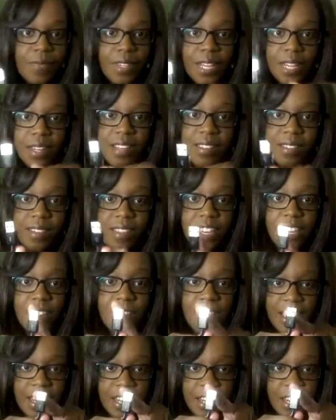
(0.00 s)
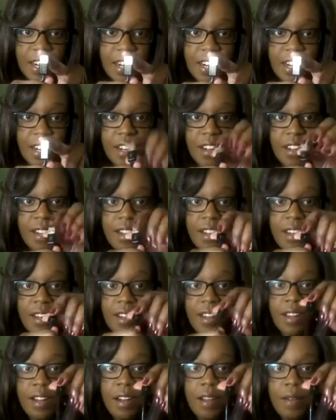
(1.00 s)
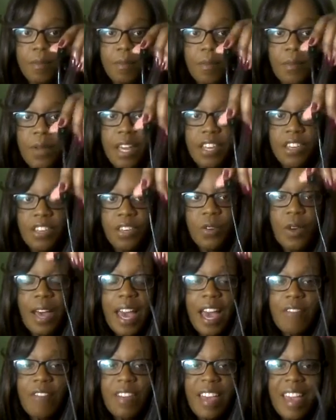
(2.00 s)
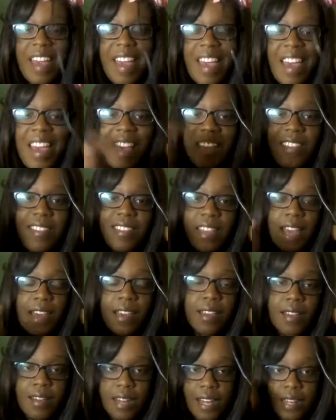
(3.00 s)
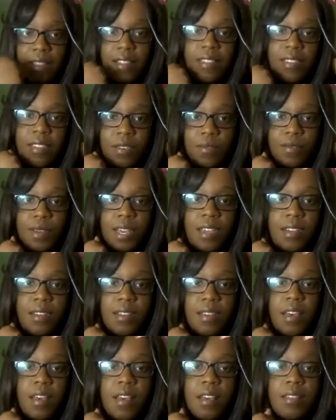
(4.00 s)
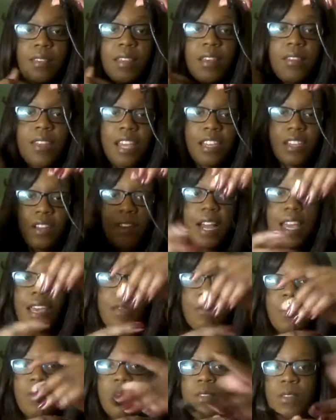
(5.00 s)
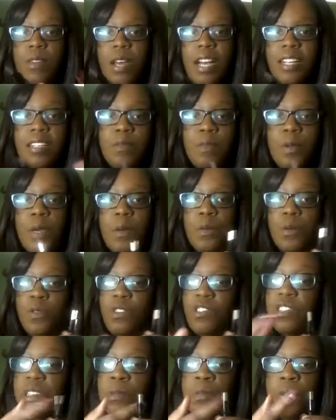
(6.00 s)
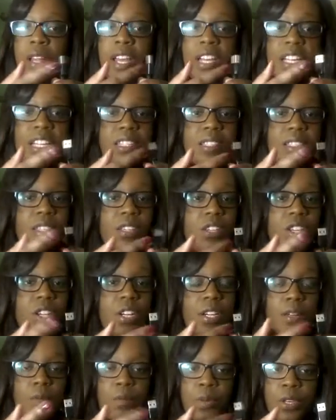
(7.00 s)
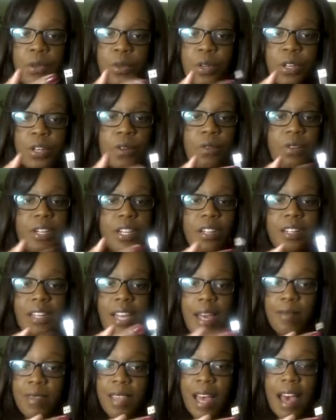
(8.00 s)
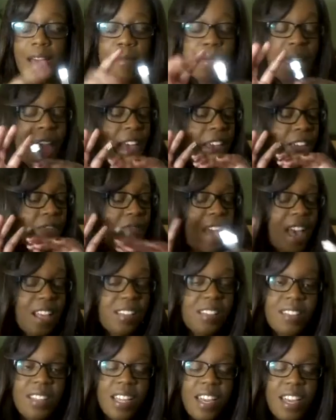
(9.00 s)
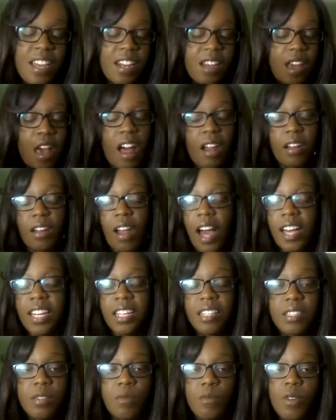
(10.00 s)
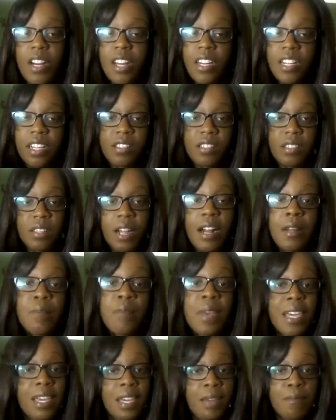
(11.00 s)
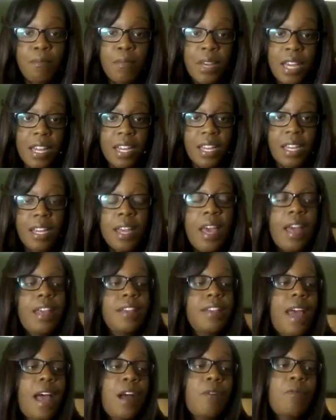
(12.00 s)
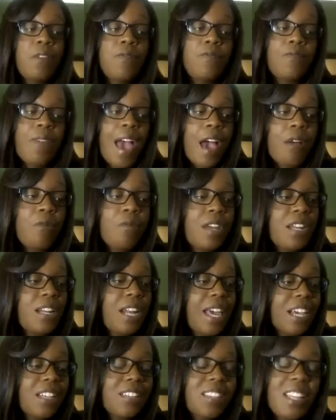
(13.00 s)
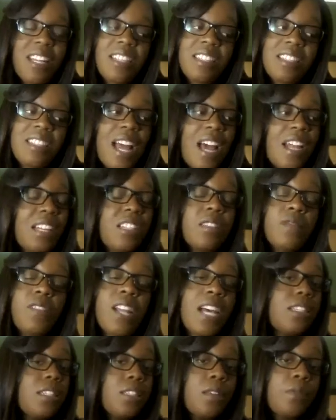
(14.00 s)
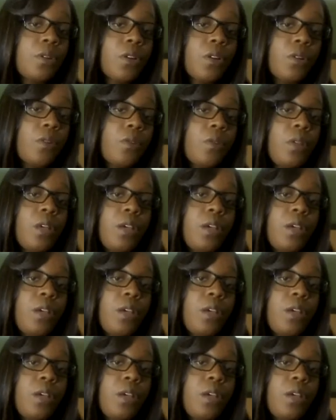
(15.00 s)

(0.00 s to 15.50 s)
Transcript: this thing right here, but you'll have a headset connected to it so that you're able to talk to people. You just plug it into your computer or your laptop. That's it. Log into work and start making money. Now with that one, like I said, it's not as flexible,